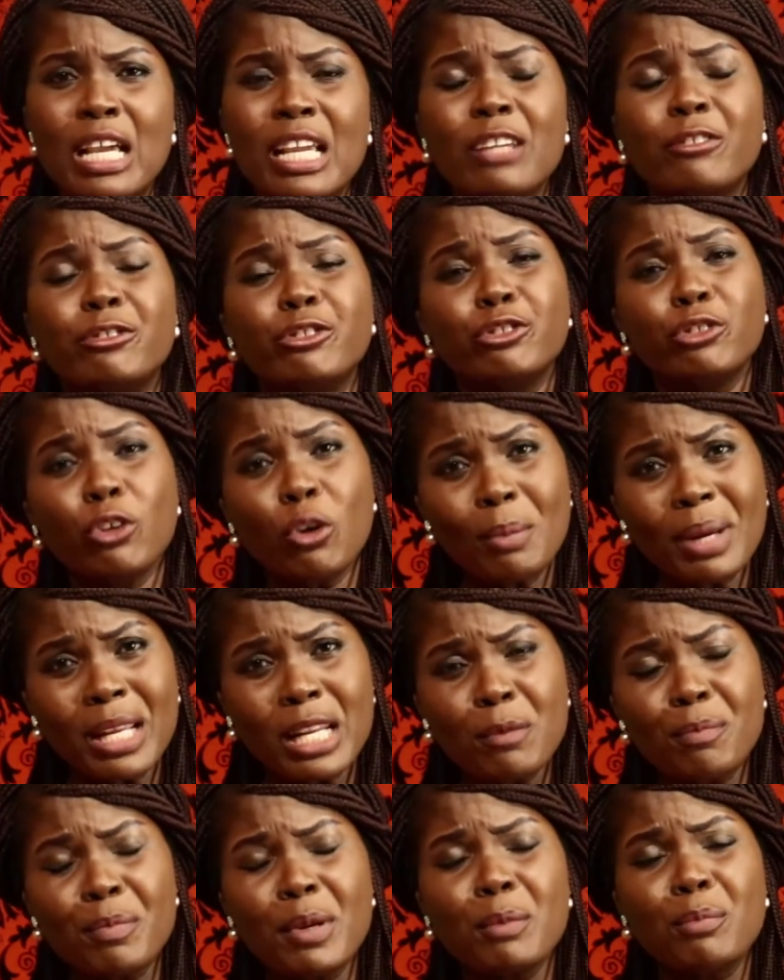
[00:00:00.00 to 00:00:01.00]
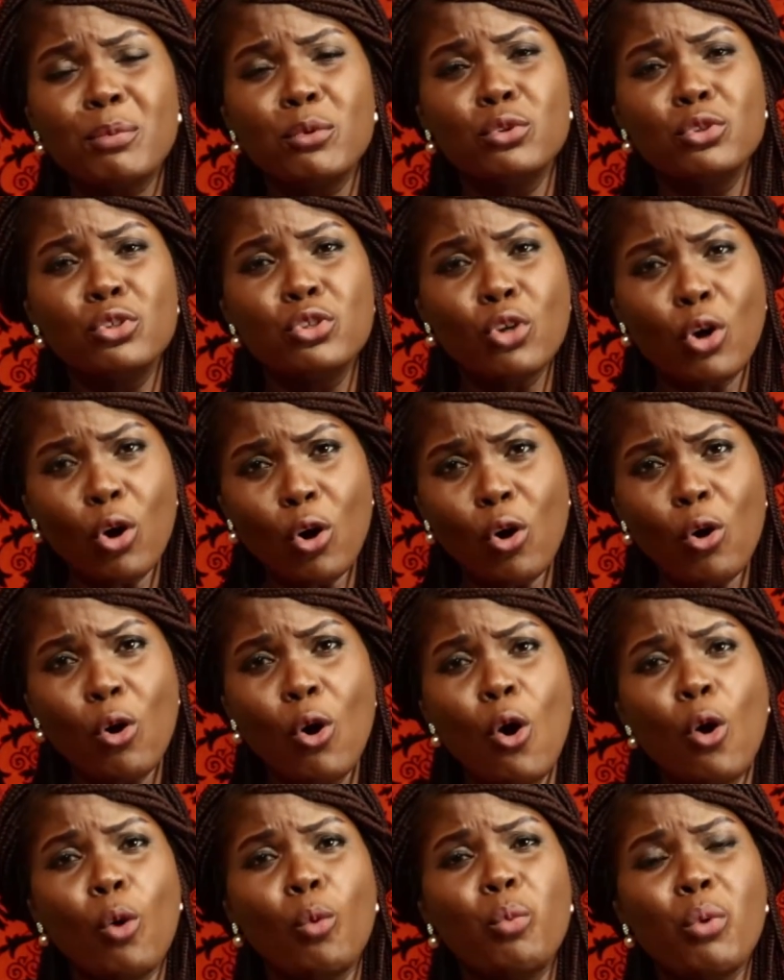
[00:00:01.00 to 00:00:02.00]
If so many people know
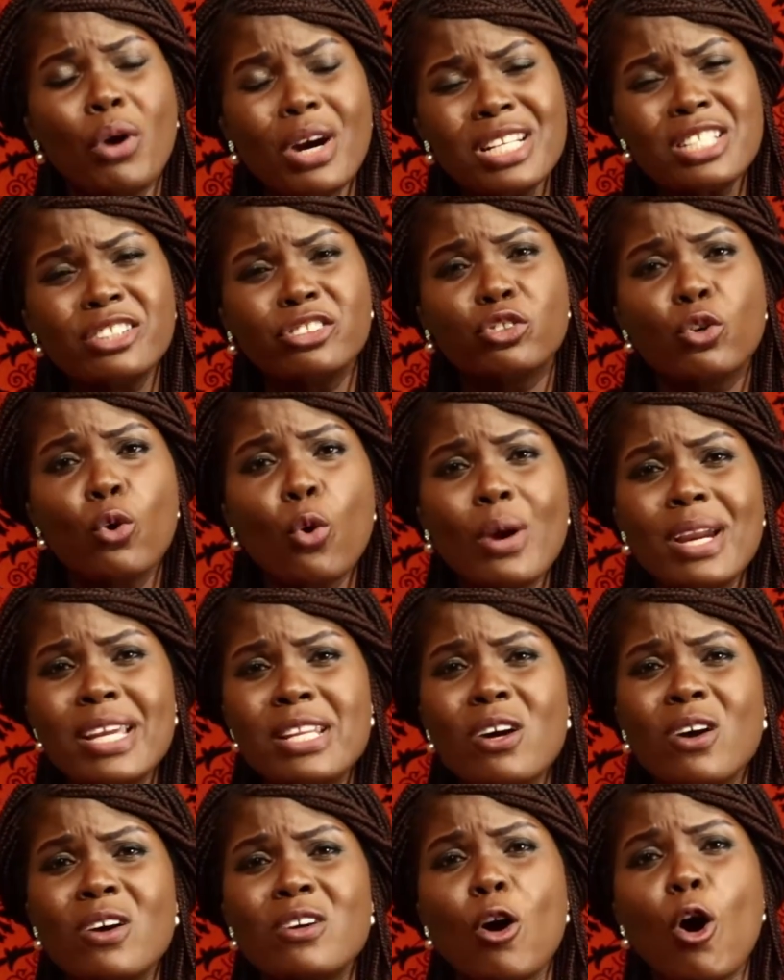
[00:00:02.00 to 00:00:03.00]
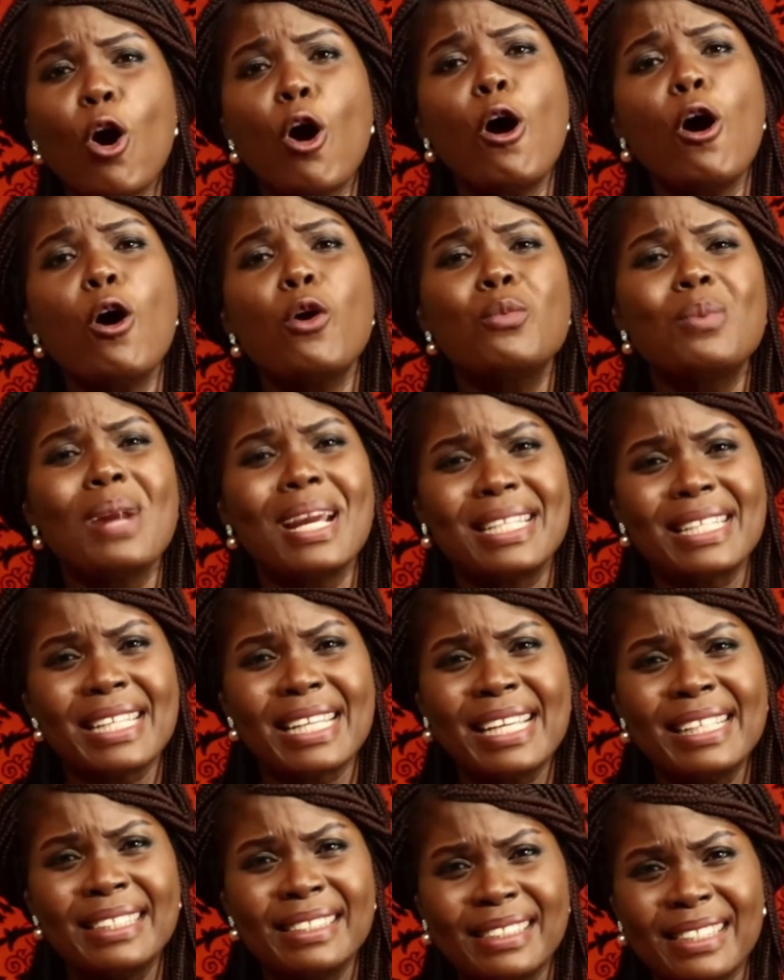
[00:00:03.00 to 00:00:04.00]
what is going on already
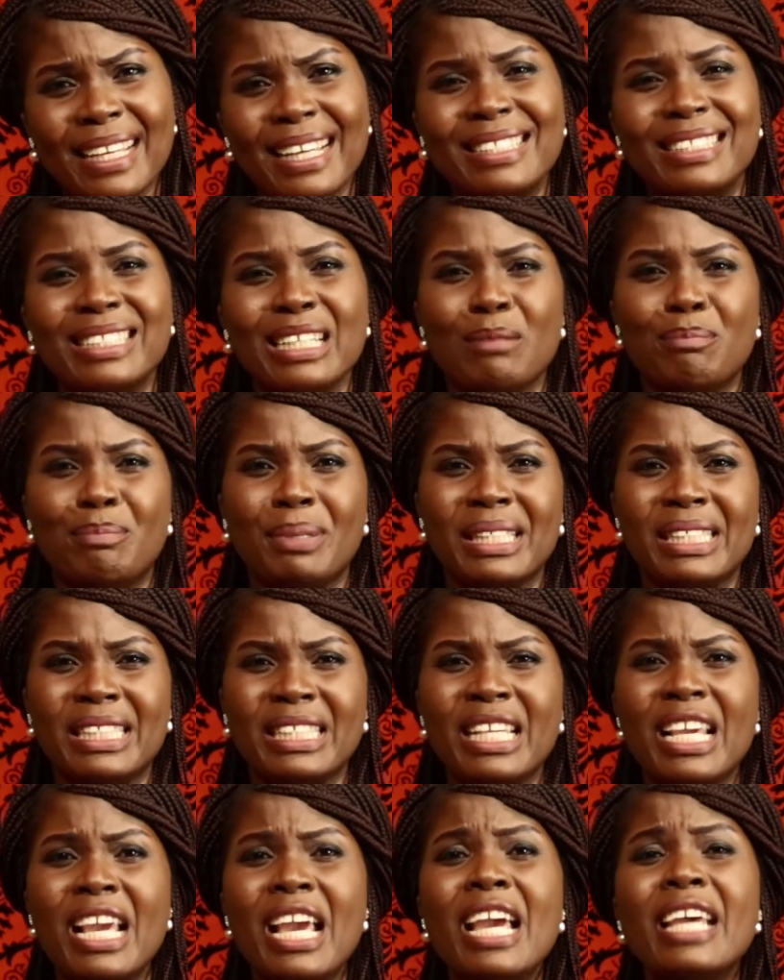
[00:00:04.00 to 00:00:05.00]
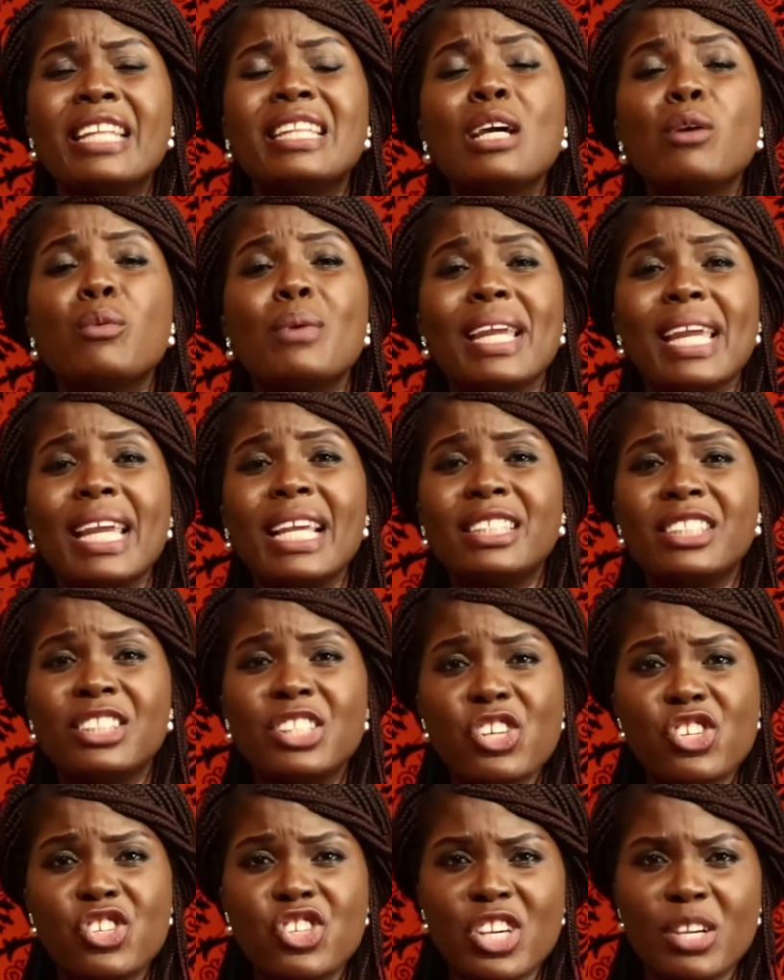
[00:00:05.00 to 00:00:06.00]
inside their body, they will hit
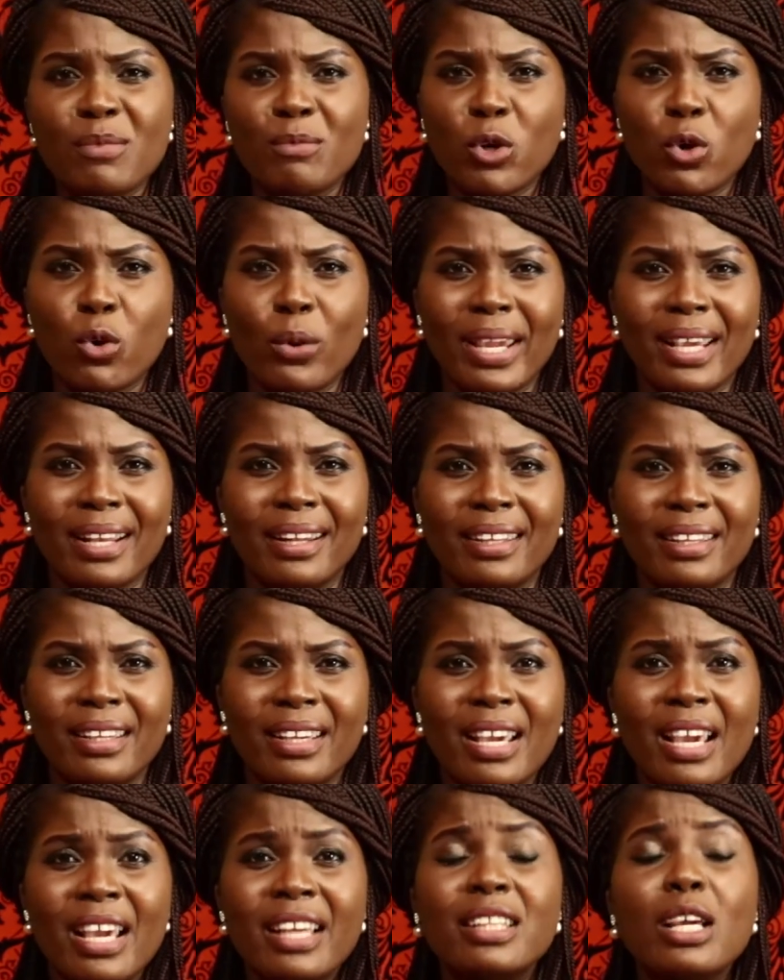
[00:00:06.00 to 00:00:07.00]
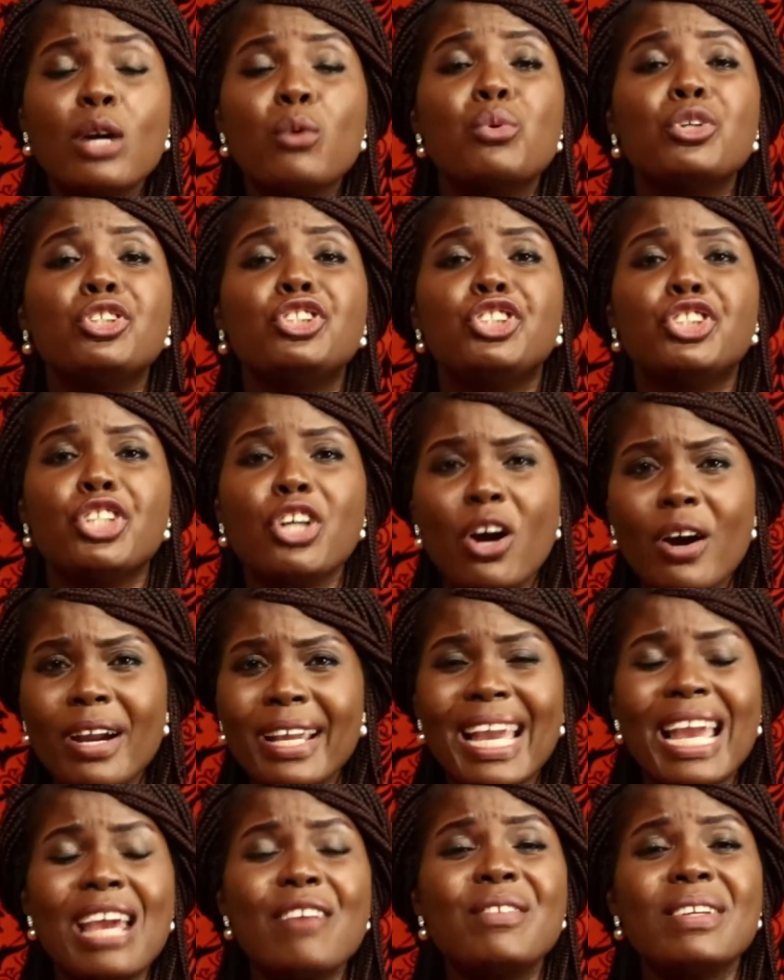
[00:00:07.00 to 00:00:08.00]
the gym quickly. They would
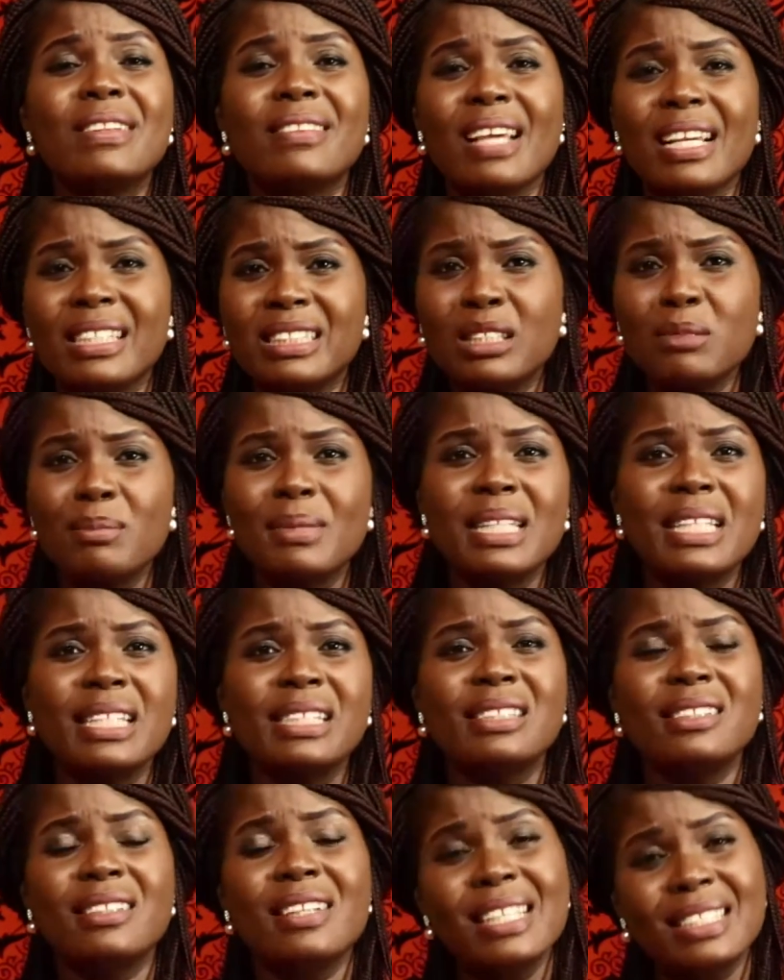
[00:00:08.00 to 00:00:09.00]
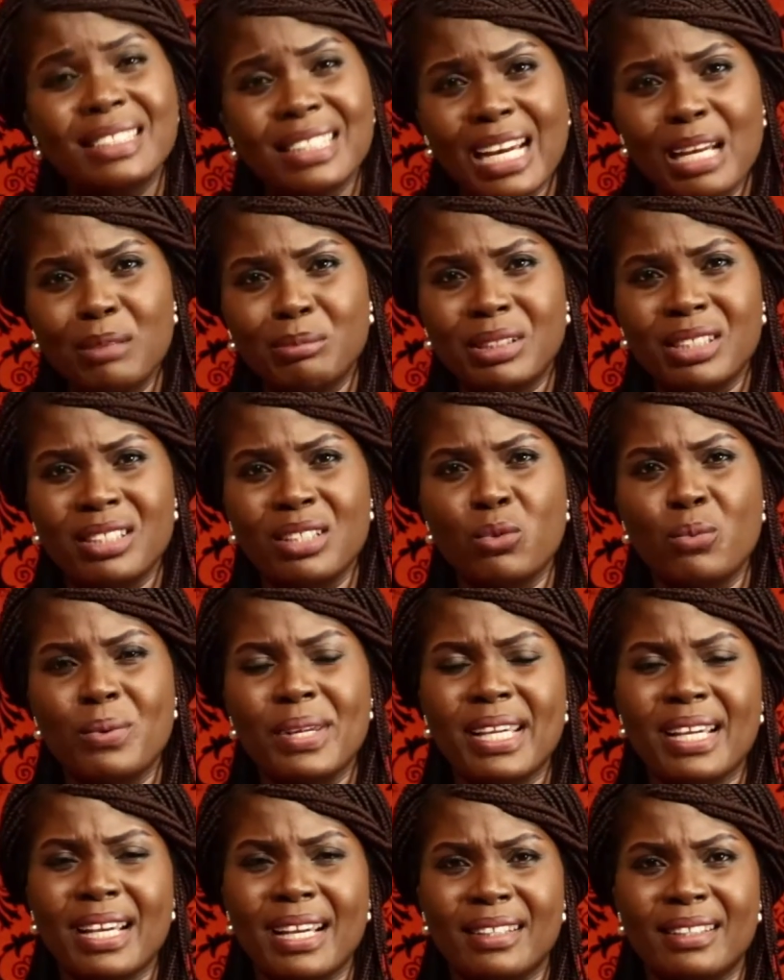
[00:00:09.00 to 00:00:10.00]
jog every 30 minutes, 3 times in a
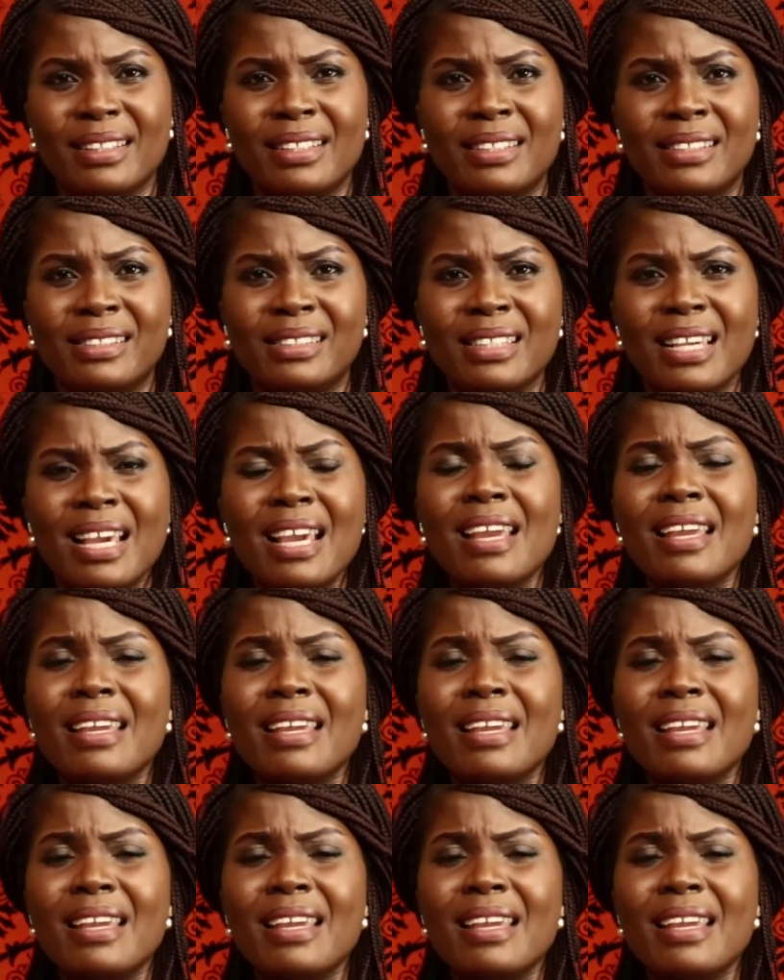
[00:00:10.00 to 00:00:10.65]
week at least.